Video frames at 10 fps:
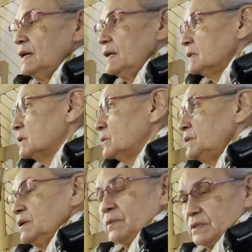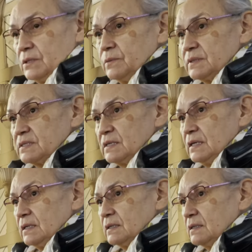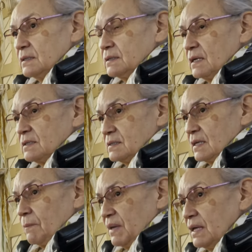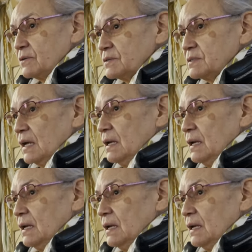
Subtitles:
including what you would see at St. Peter's.